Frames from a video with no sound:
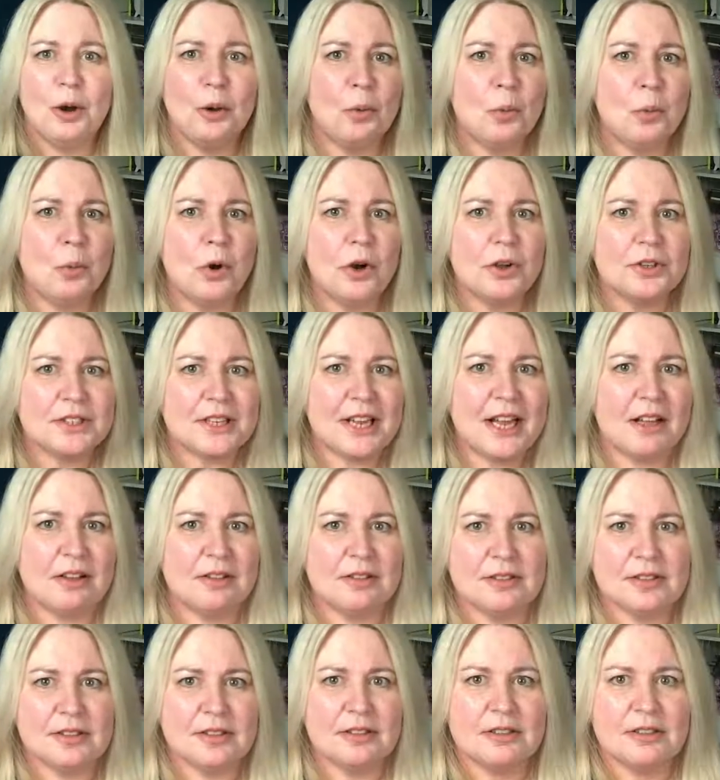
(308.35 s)
what
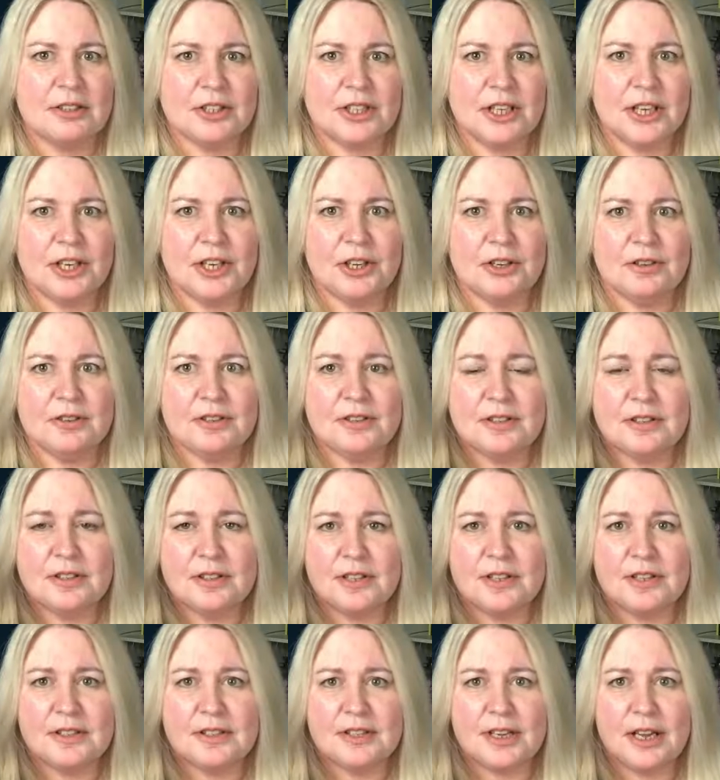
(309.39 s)
else could I use
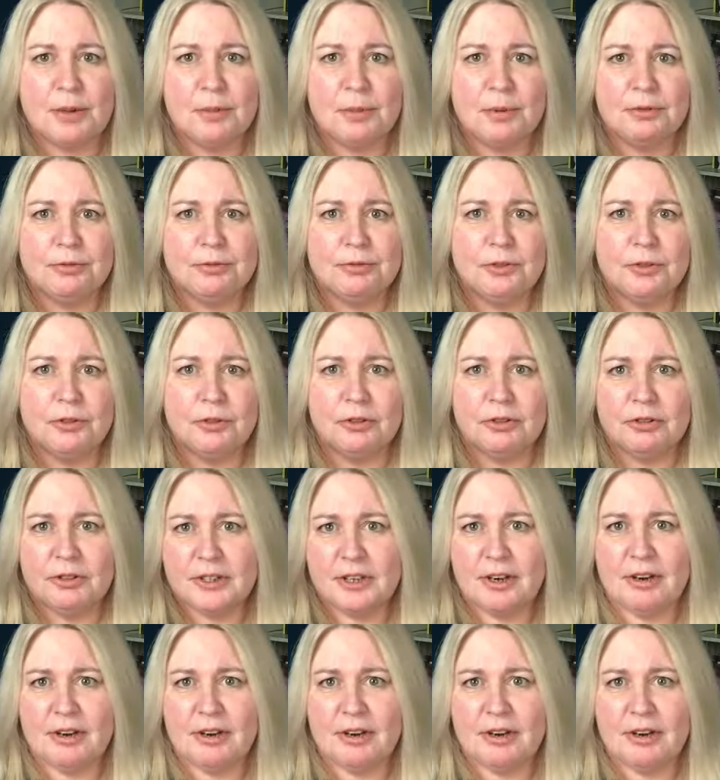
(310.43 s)
this stapler for?